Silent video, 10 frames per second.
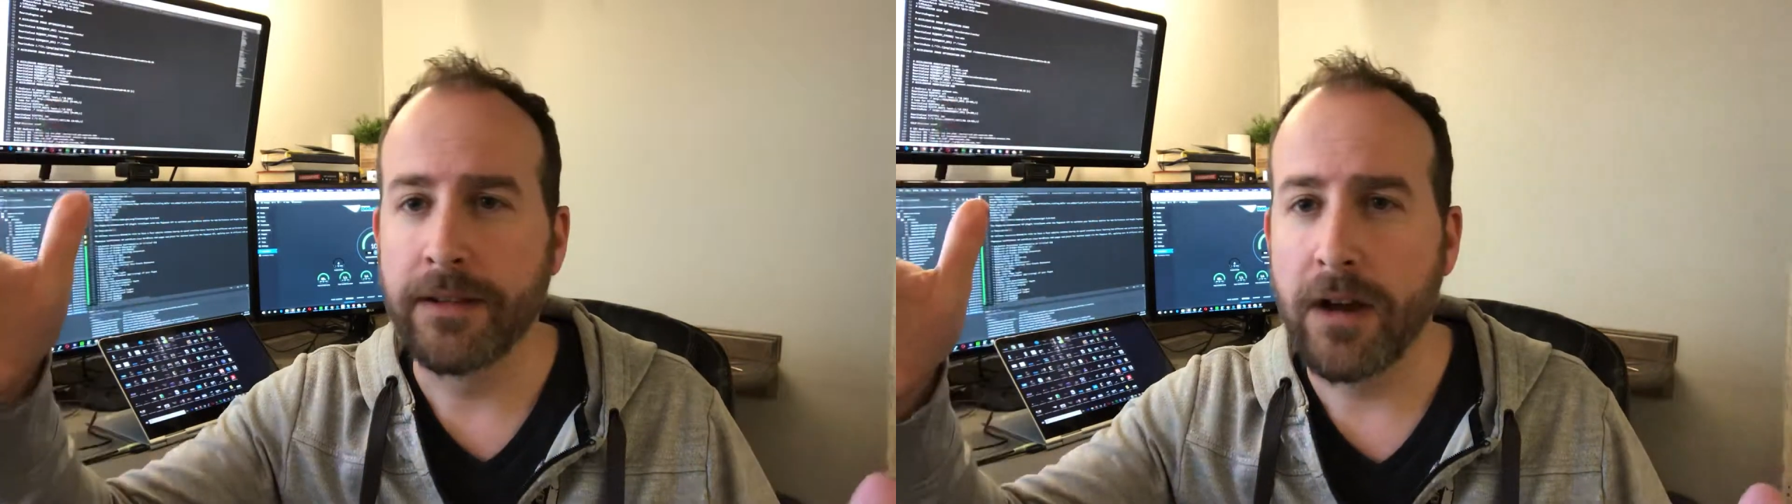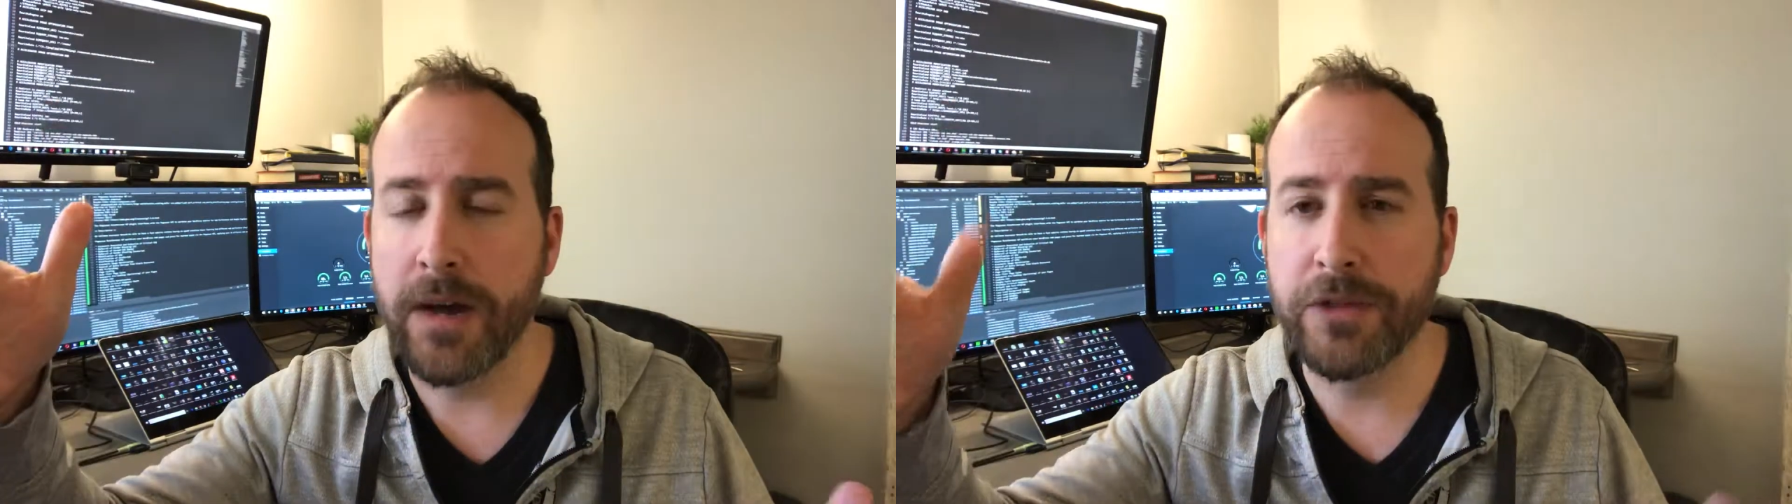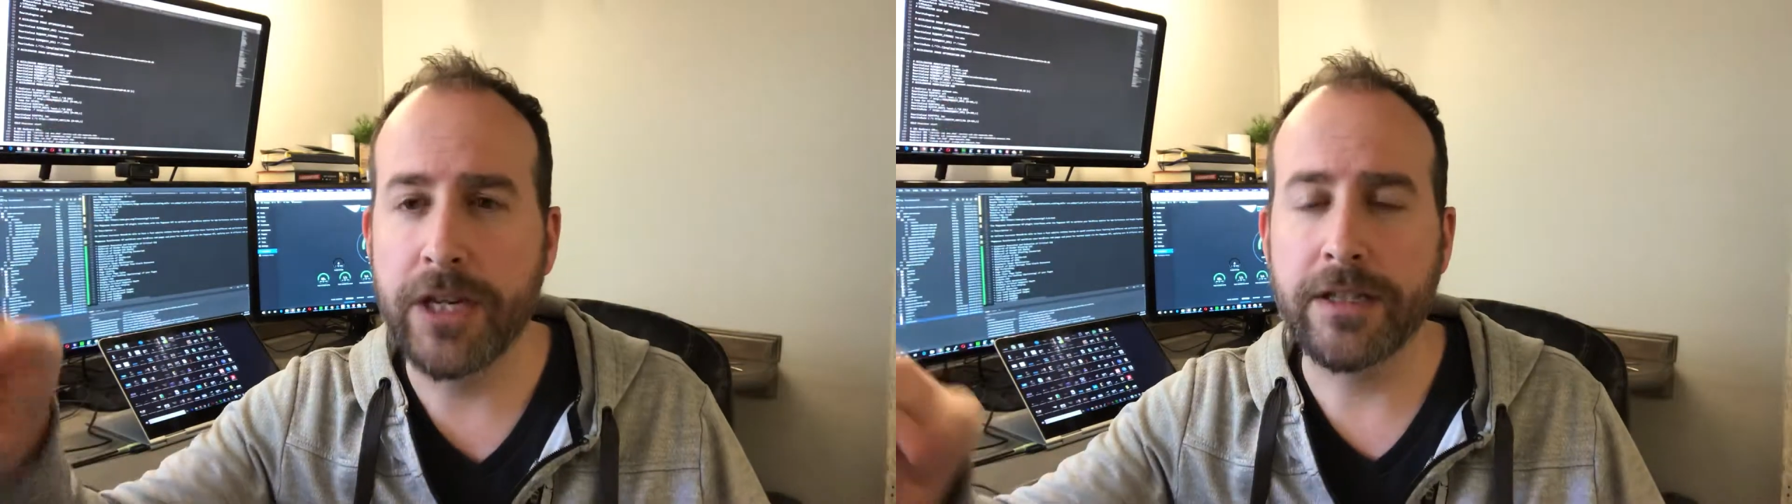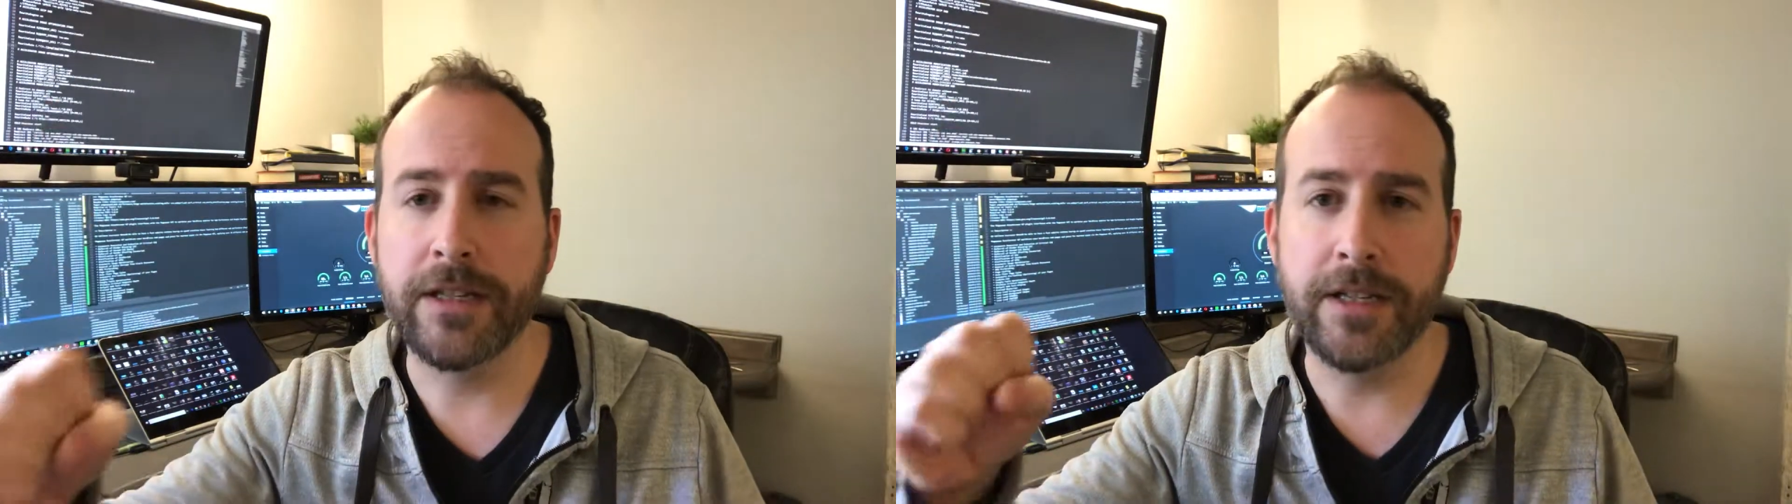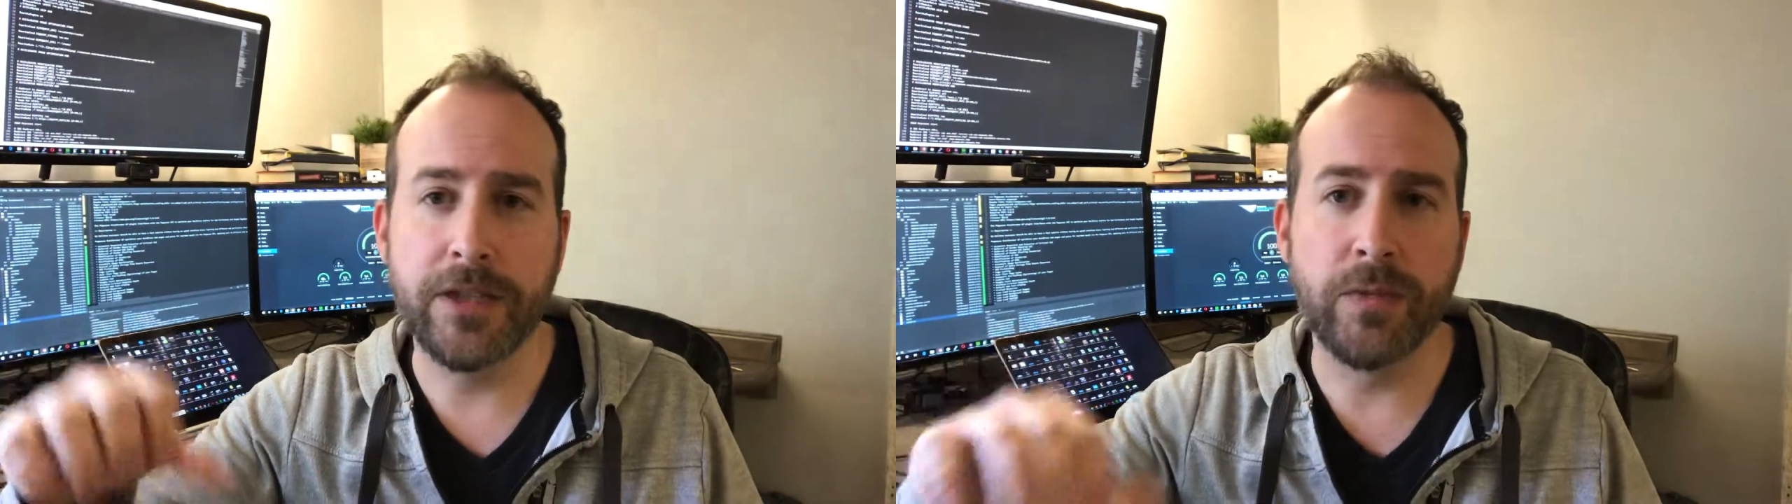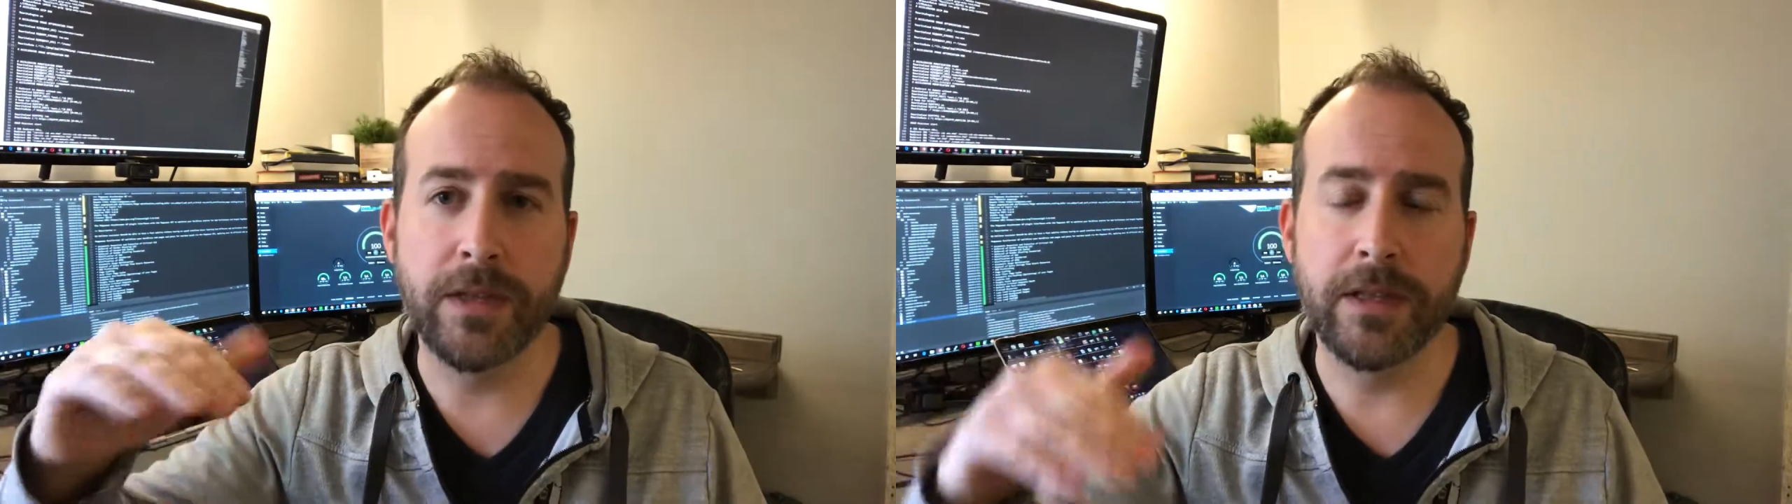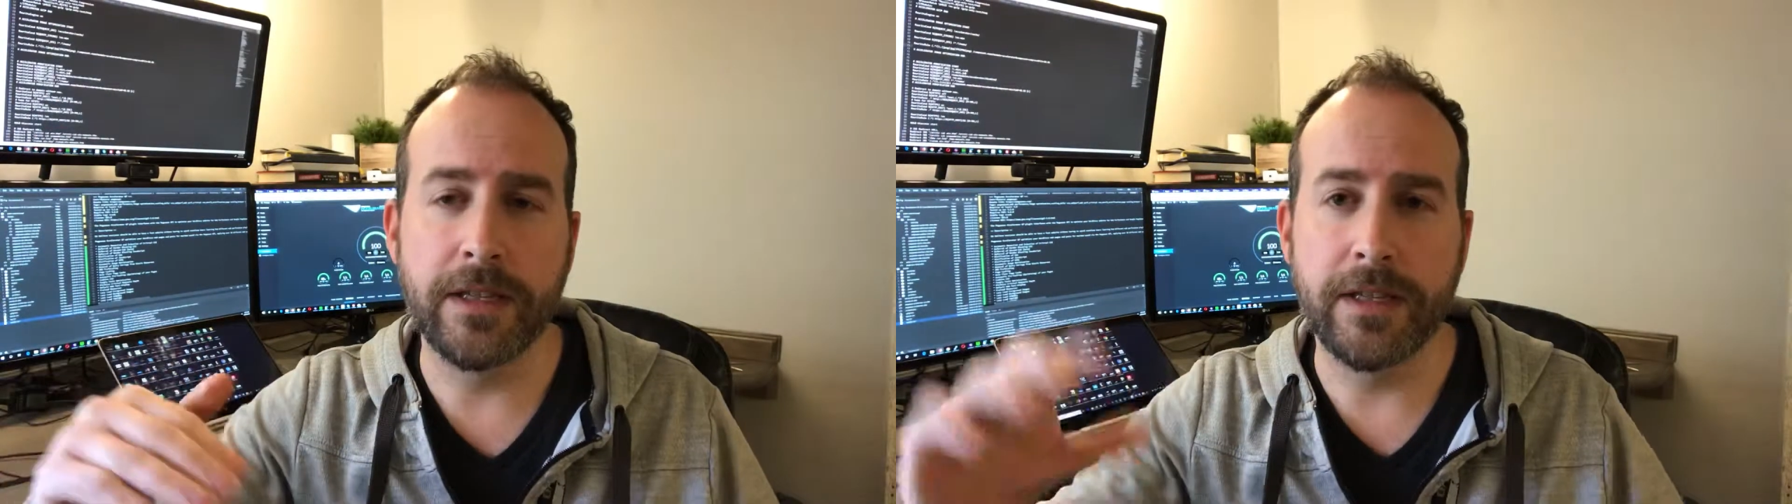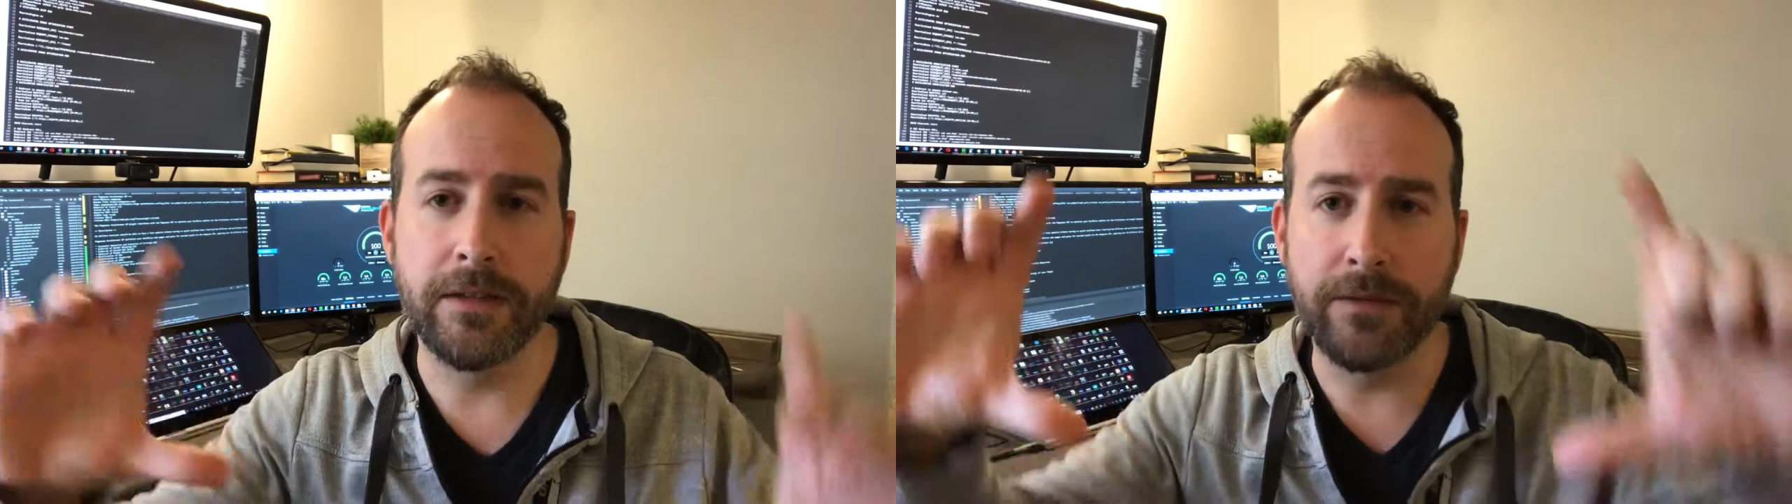object is within the